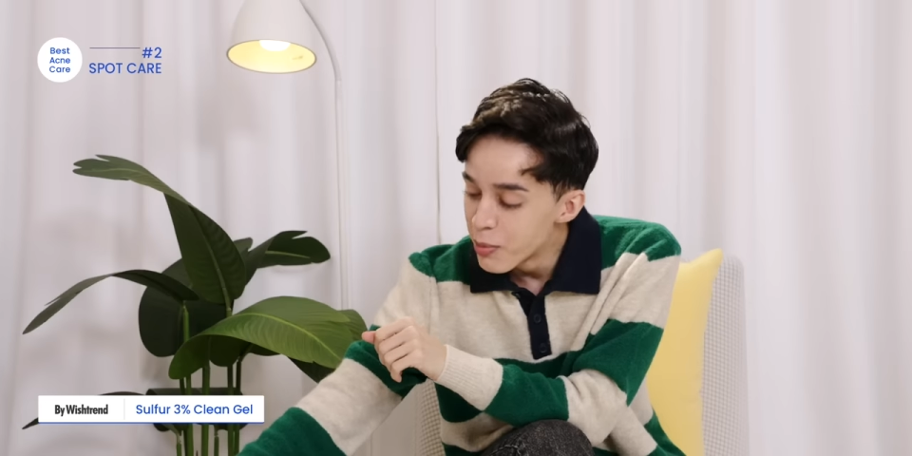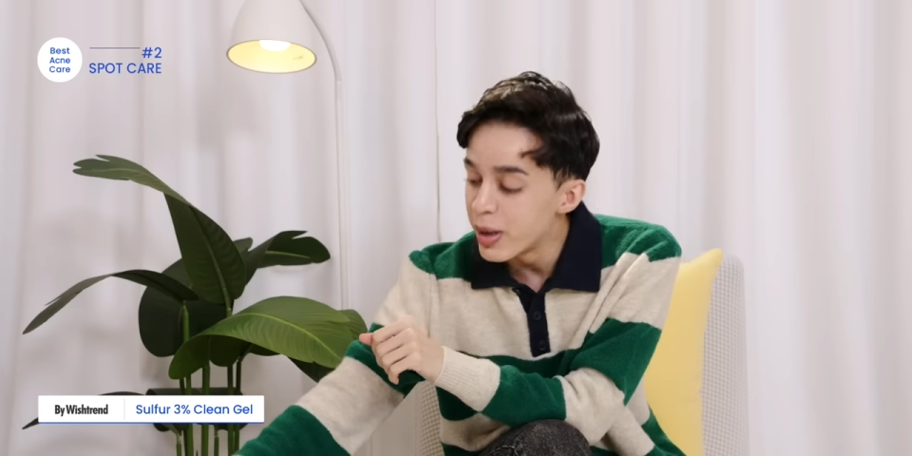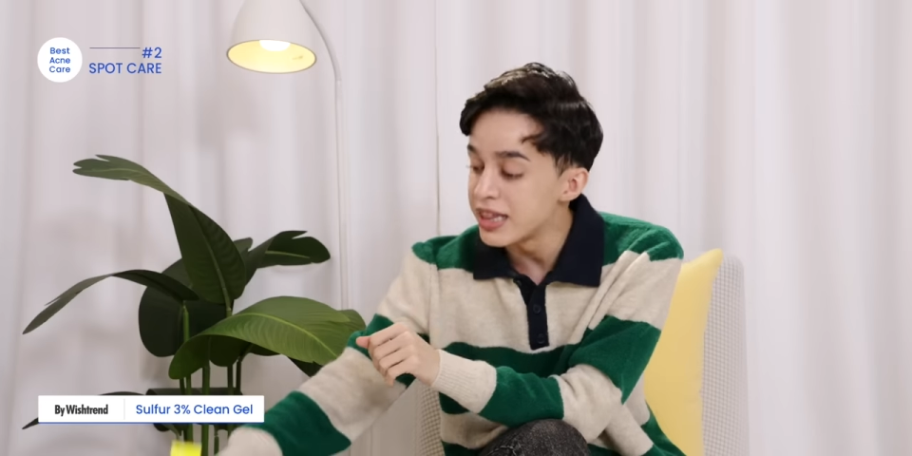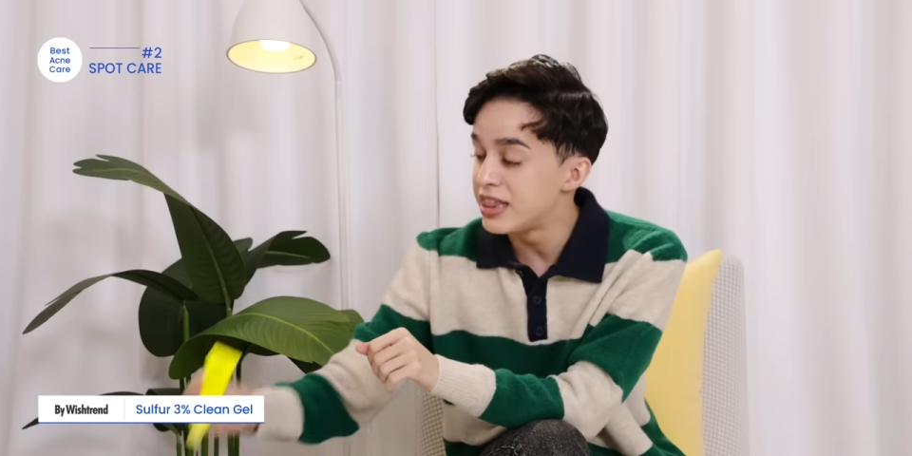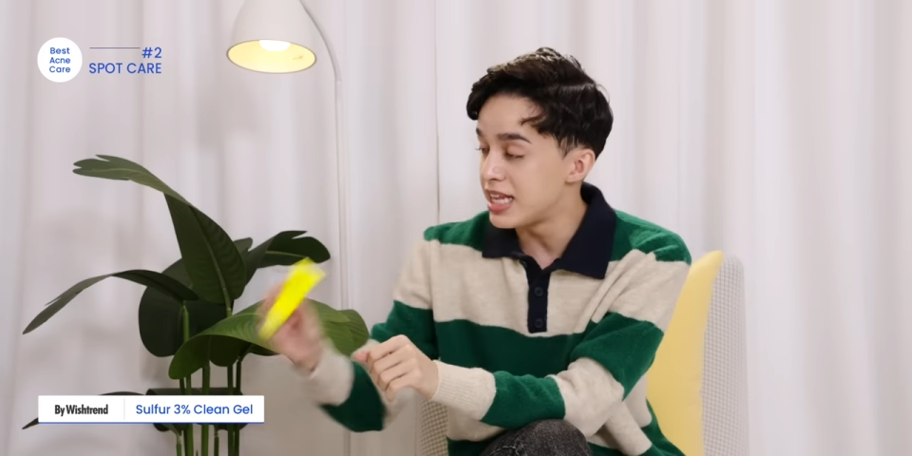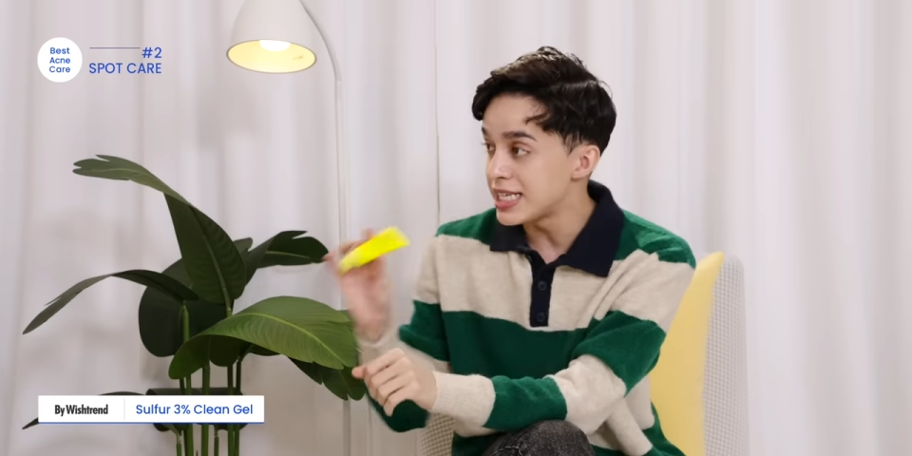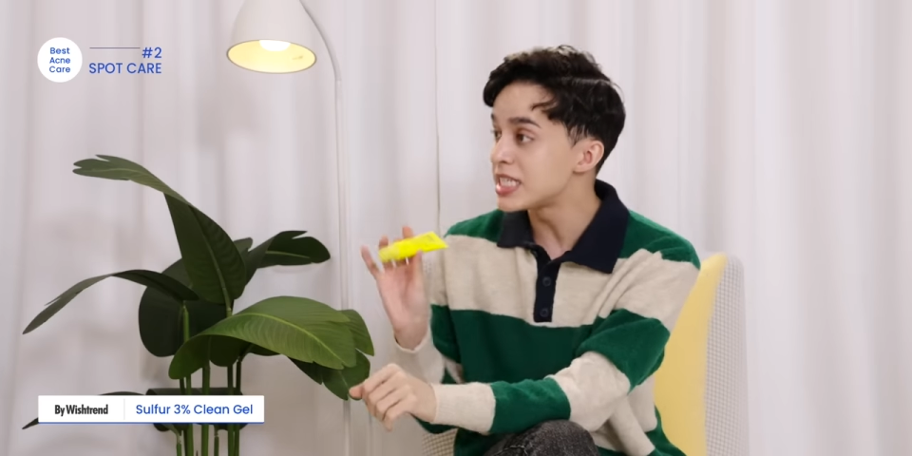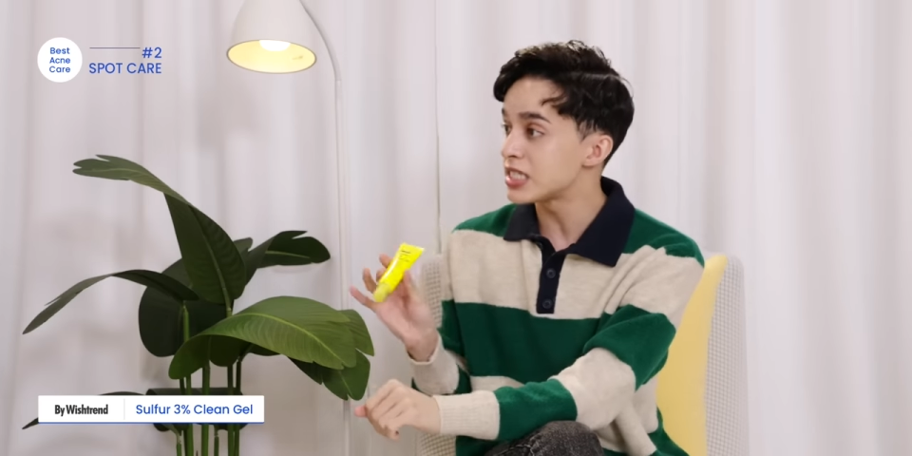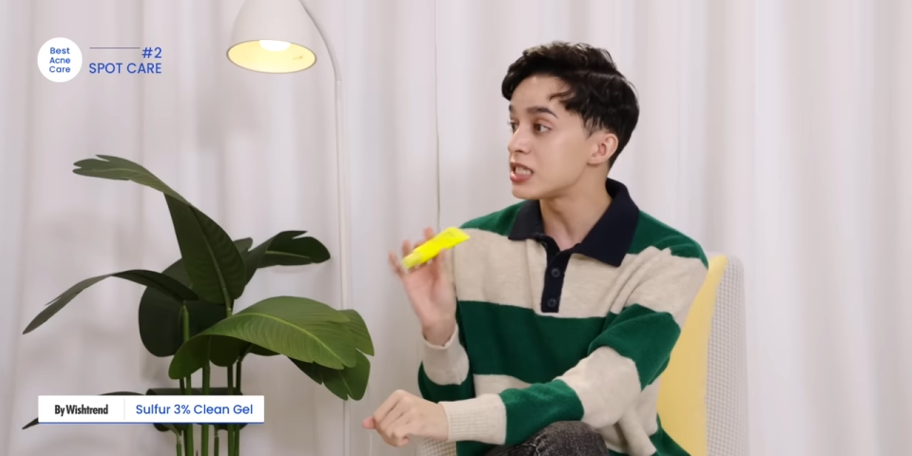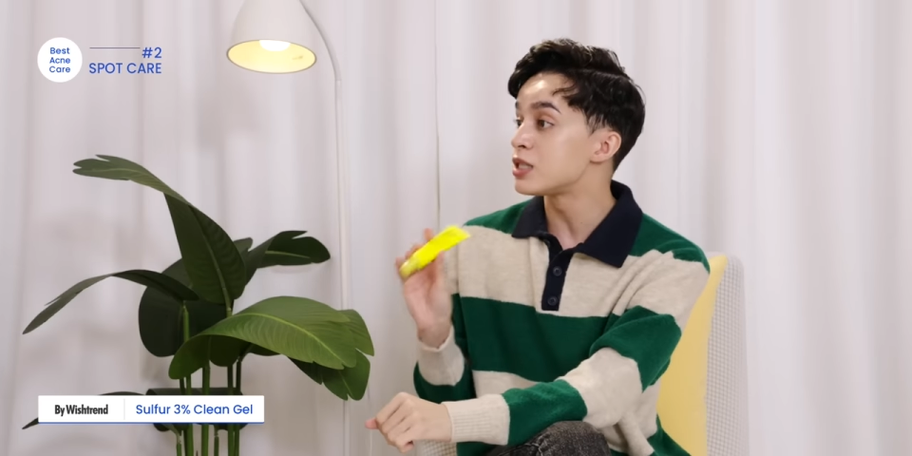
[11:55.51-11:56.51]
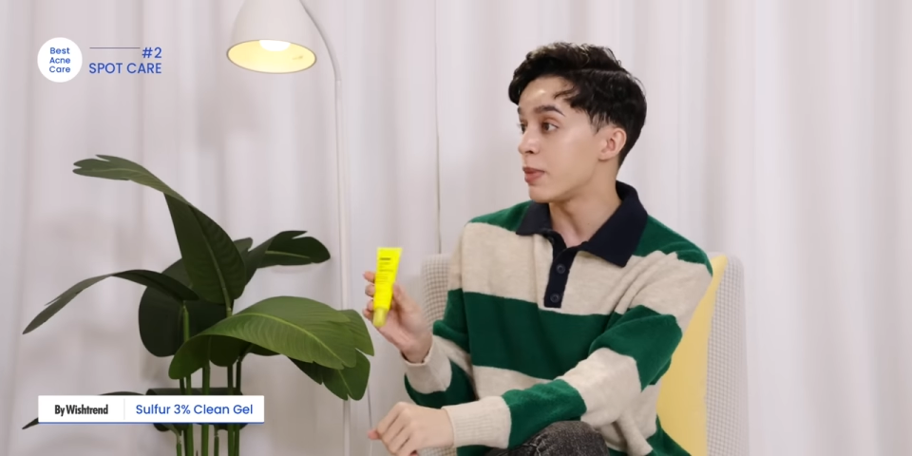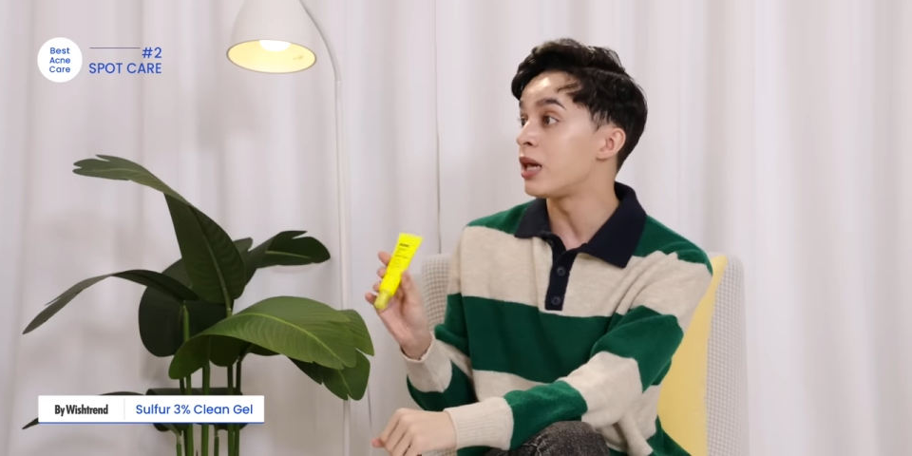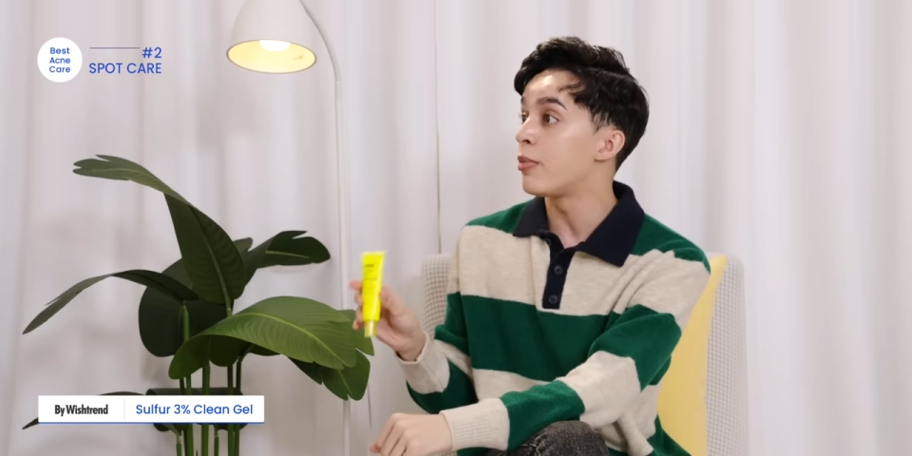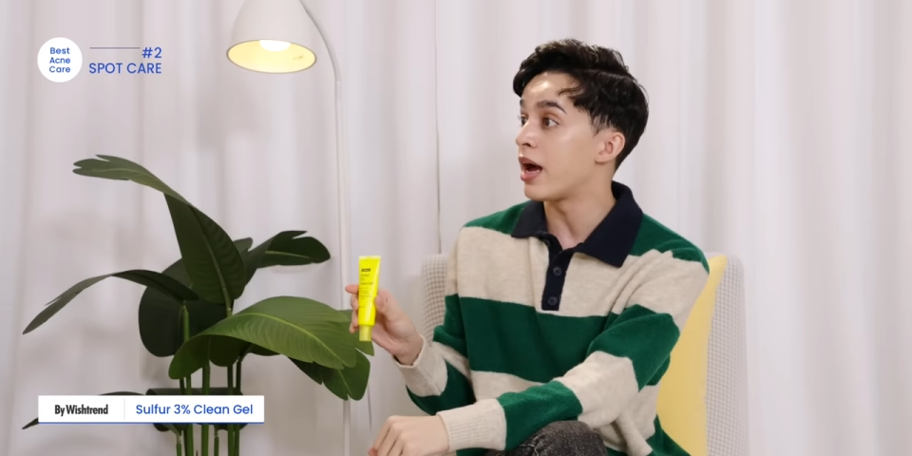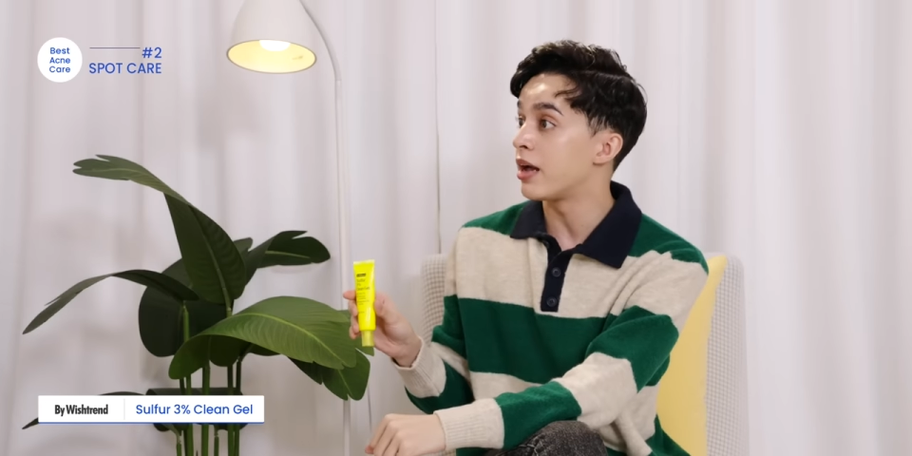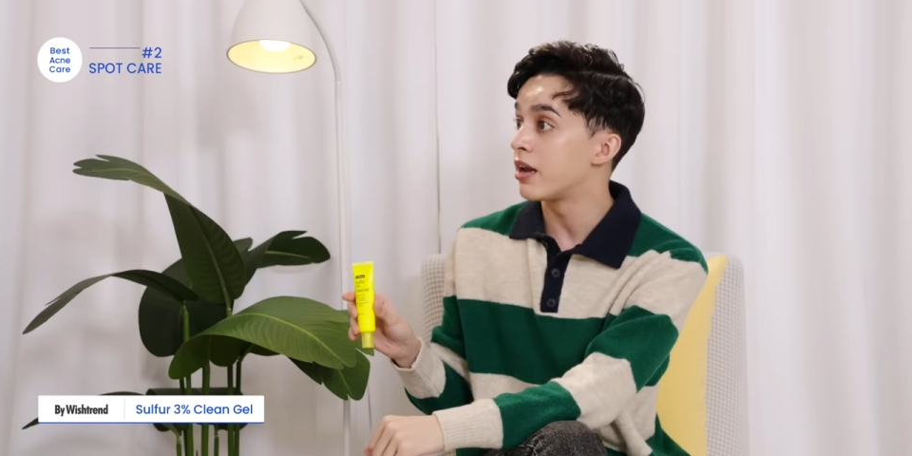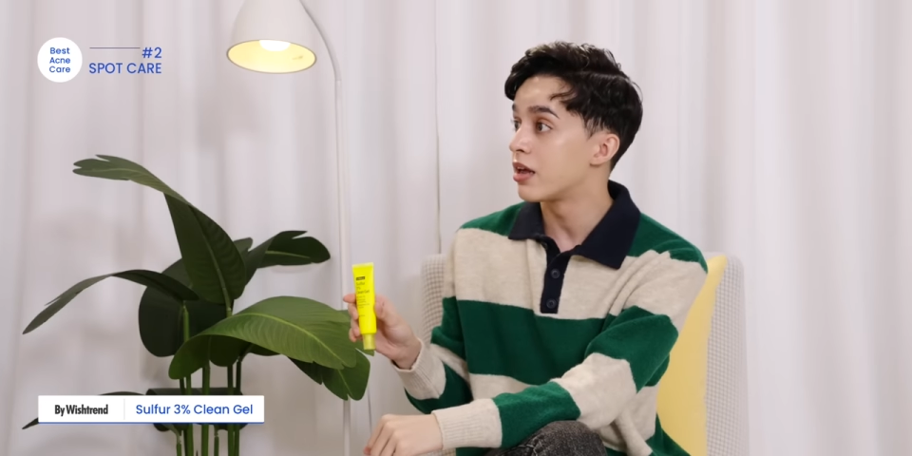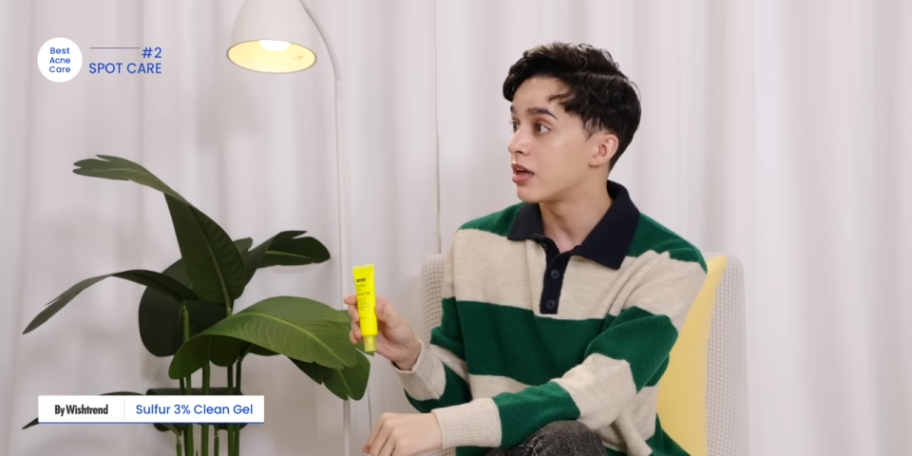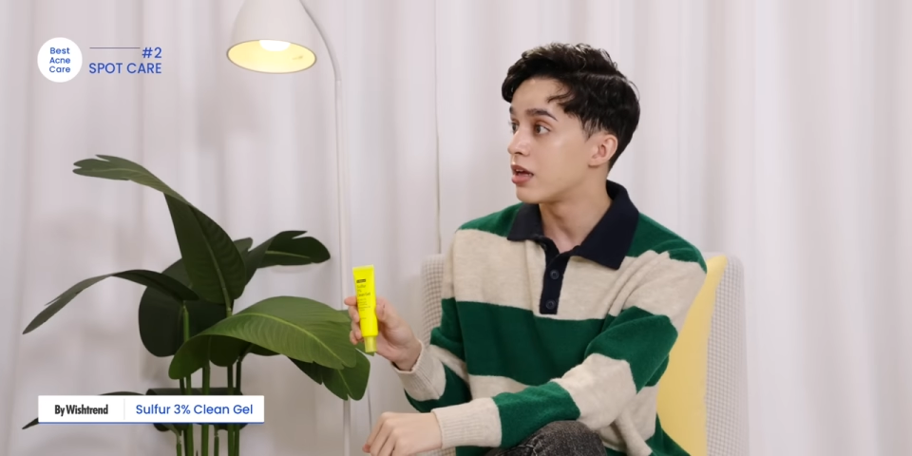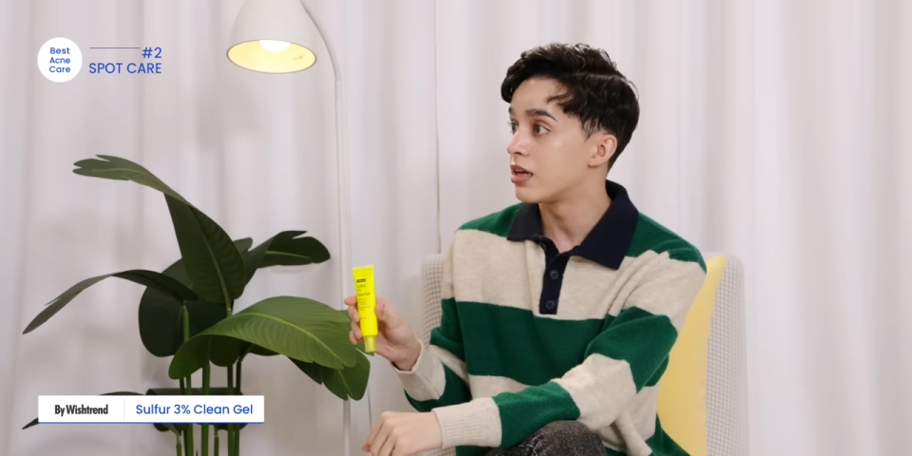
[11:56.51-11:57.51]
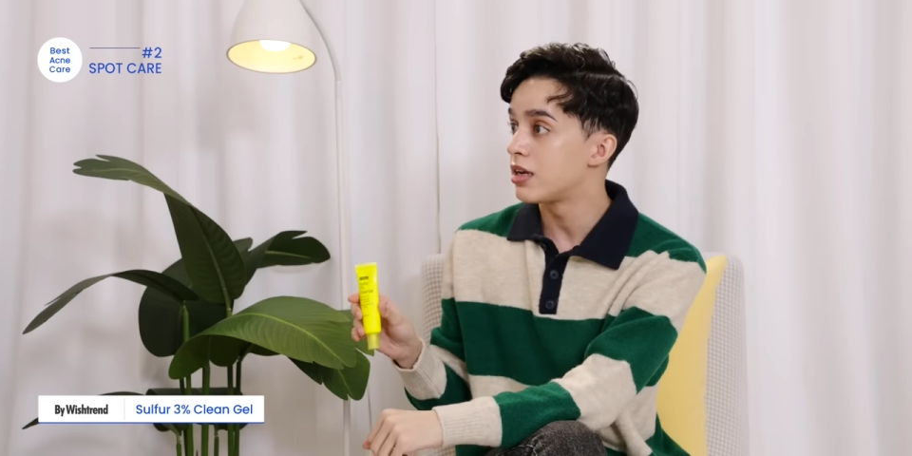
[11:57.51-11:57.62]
But so this doesn't smell bad. Yeah.